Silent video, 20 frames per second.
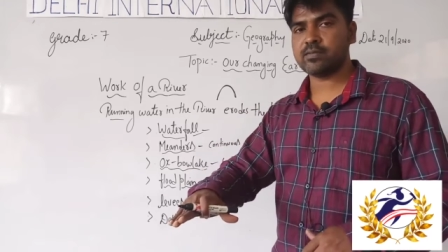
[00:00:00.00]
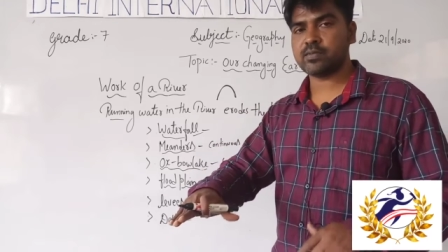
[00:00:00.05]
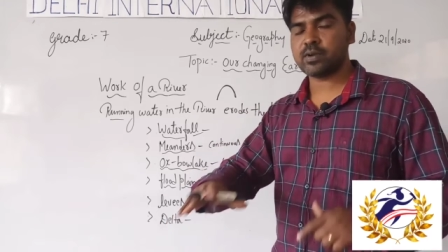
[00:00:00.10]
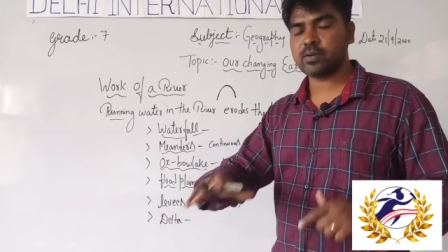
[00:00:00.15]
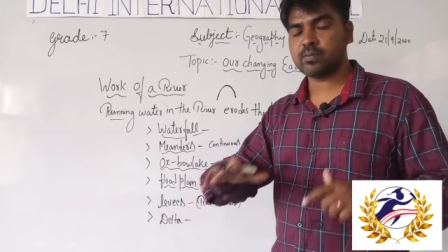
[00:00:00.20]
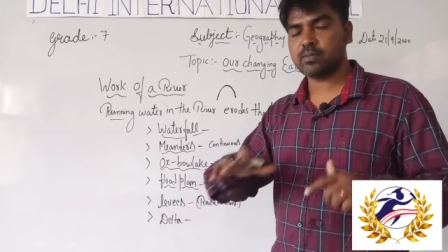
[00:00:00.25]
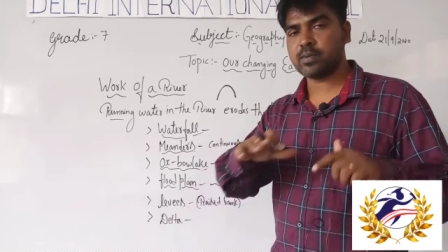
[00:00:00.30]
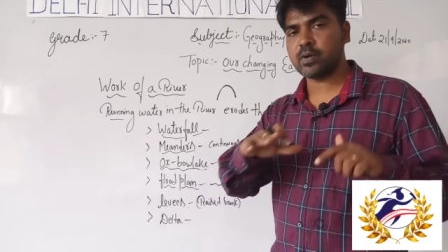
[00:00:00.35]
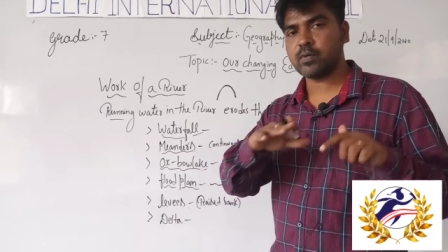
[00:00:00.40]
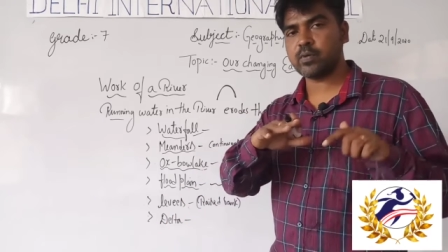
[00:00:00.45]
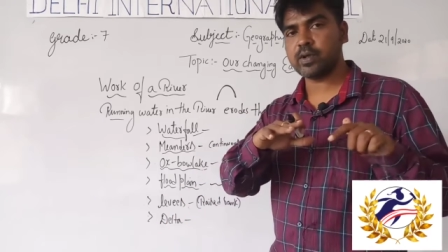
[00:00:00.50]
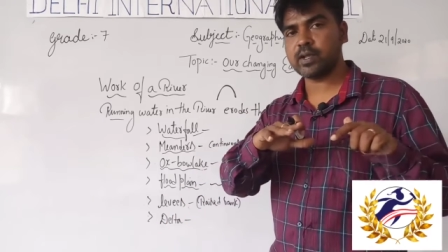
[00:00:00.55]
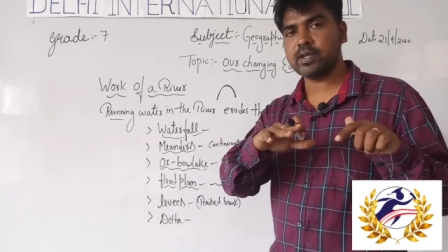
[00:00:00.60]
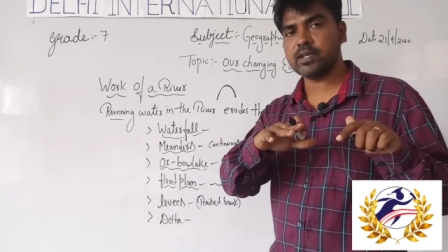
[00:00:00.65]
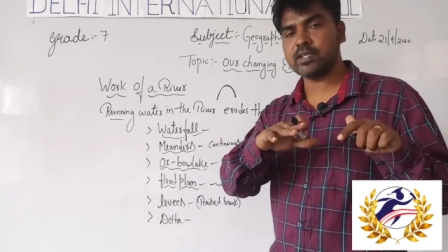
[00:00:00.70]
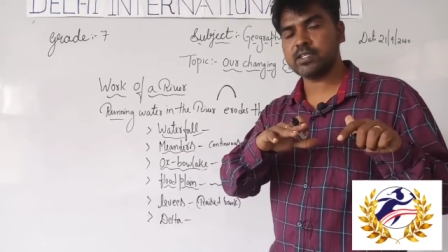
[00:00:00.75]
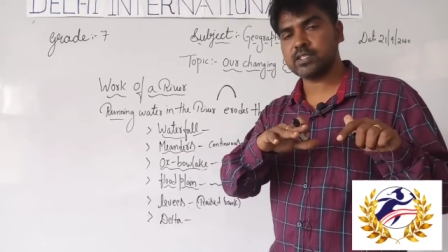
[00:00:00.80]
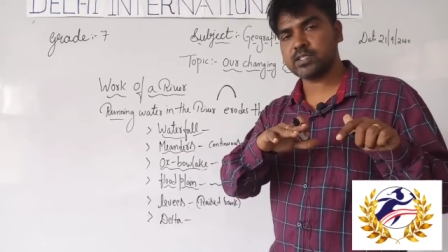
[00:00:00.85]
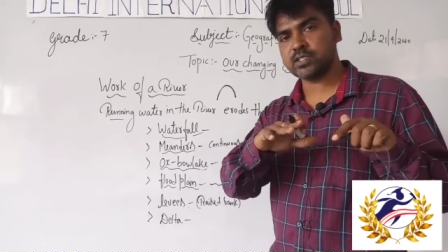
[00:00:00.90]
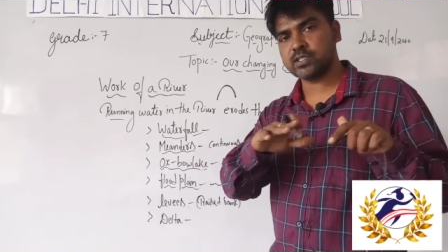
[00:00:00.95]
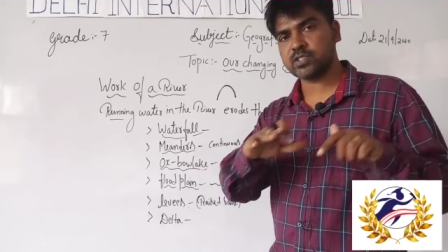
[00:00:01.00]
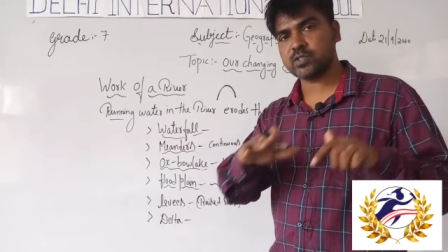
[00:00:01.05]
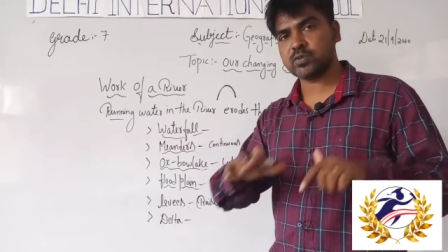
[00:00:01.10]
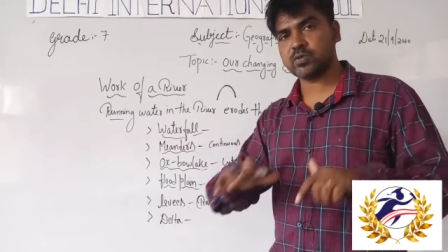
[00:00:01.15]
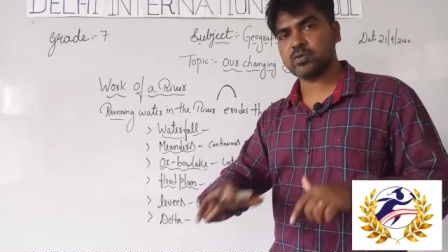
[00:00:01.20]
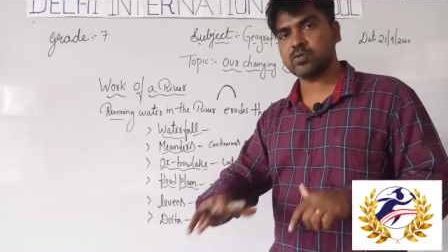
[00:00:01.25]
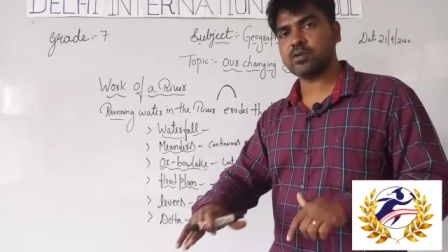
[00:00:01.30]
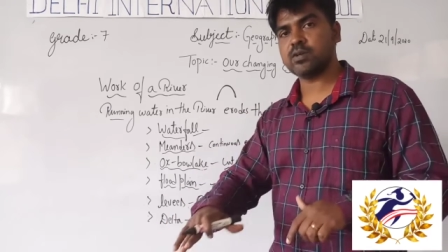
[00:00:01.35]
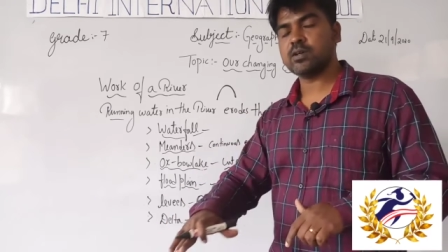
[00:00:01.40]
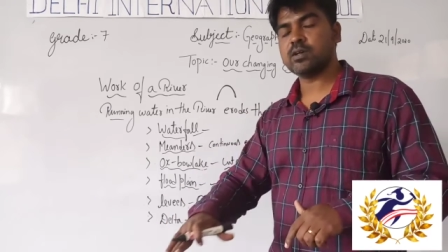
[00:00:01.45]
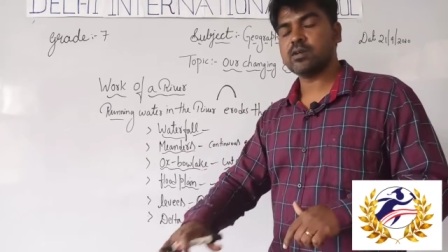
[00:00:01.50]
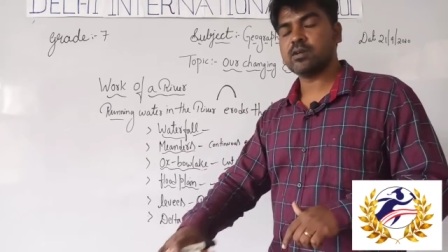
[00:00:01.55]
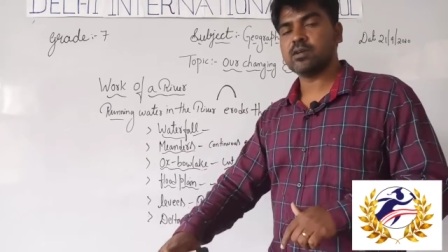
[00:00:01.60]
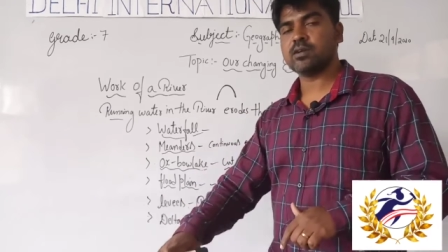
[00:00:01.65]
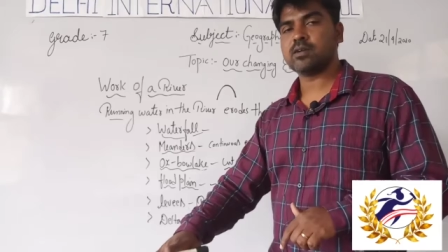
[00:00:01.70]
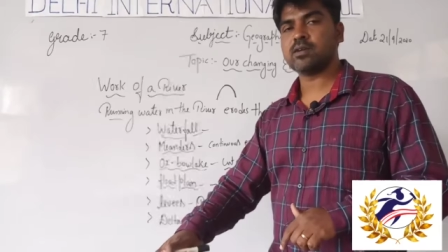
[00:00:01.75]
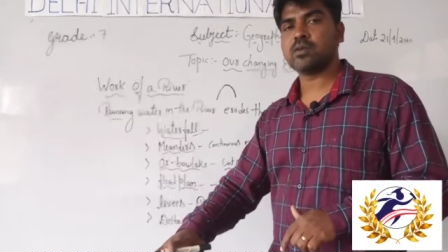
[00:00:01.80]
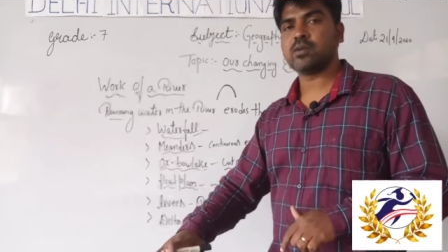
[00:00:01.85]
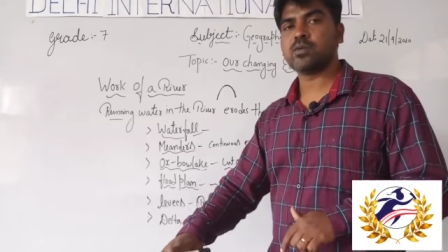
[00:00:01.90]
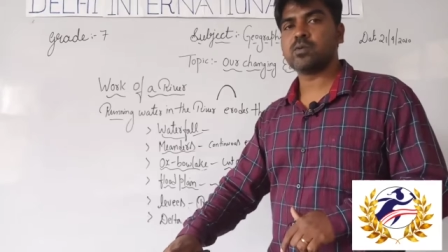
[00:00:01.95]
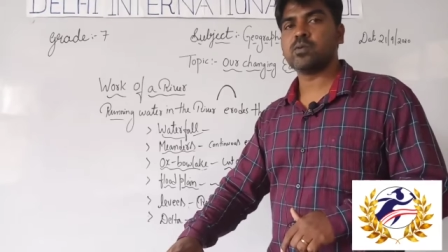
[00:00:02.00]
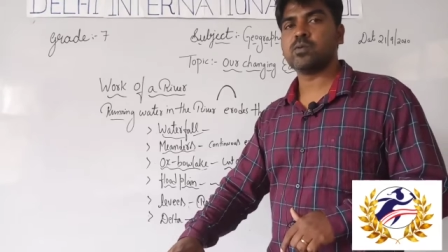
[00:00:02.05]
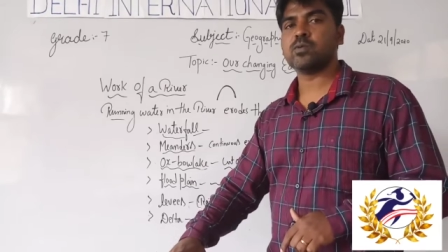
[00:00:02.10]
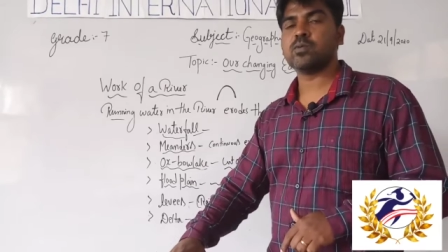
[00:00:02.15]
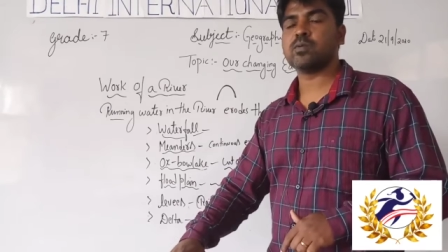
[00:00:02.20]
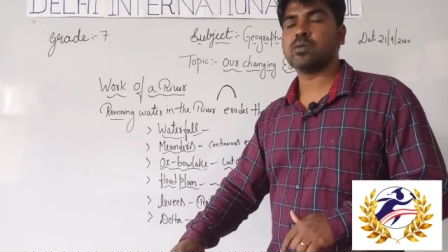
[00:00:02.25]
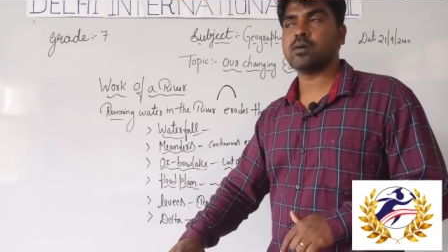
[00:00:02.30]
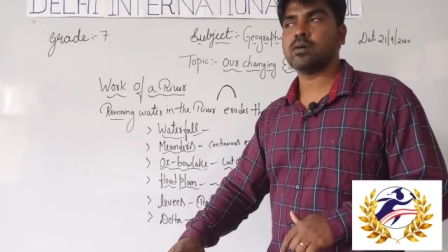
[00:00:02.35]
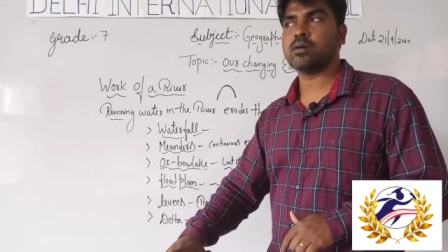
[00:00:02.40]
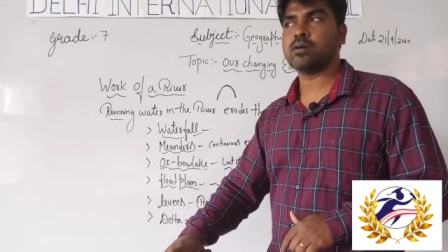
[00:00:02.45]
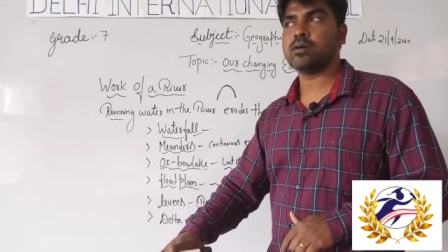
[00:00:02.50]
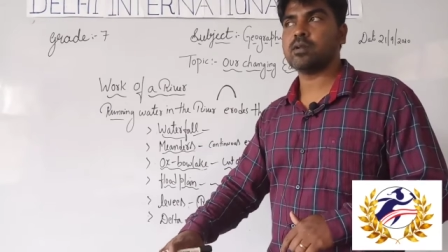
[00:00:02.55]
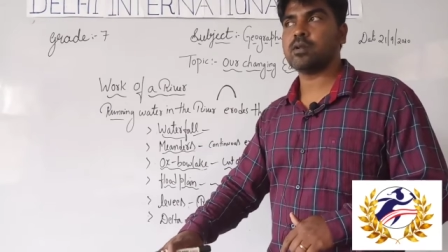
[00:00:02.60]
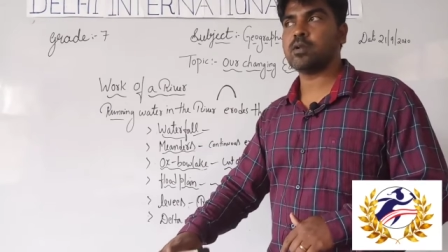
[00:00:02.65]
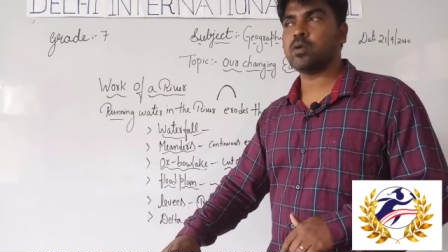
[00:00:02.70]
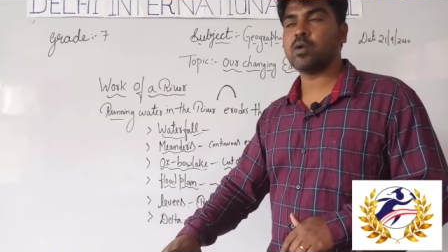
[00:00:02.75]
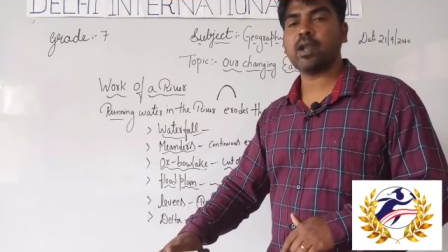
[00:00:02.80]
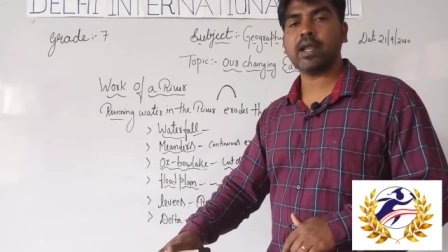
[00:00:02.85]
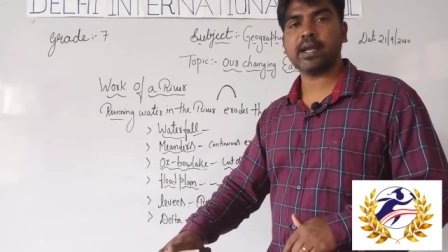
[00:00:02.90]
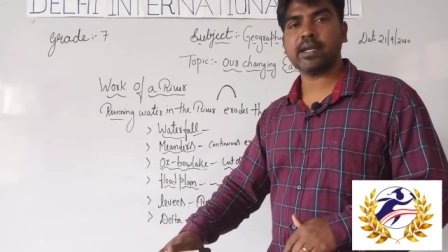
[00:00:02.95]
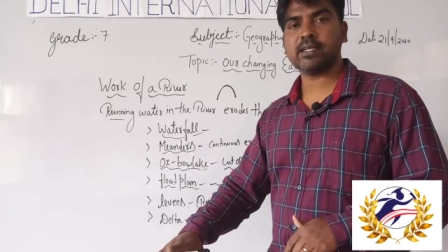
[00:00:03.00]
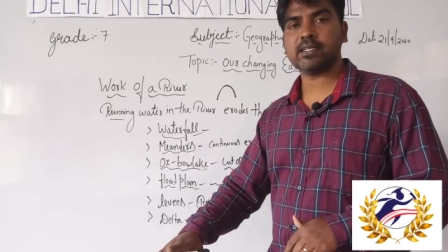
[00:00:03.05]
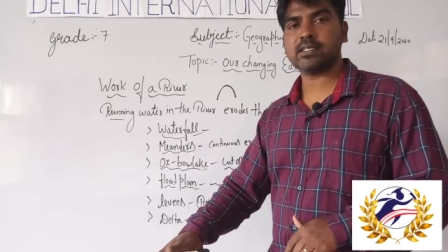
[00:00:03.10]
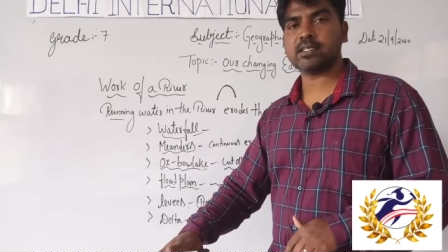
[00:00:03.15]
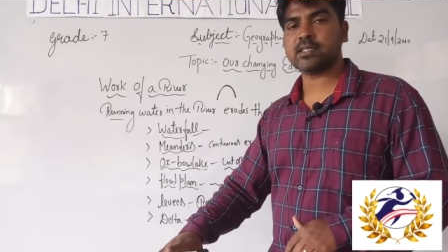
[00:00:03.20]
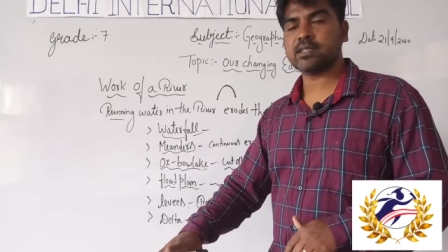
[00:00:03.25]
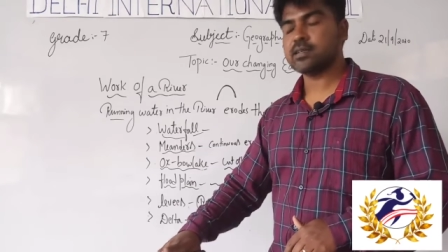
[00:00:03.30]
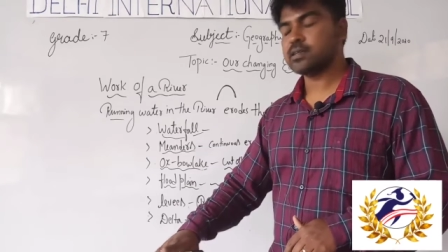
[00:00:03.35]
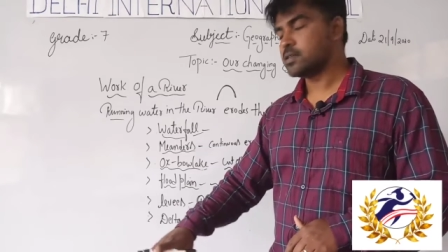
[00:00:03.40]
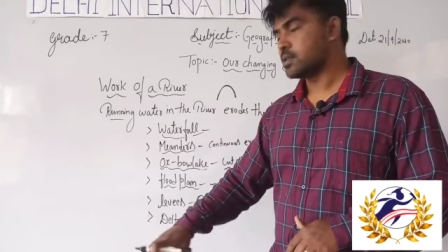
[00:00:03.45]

from mountain regions to lowlands.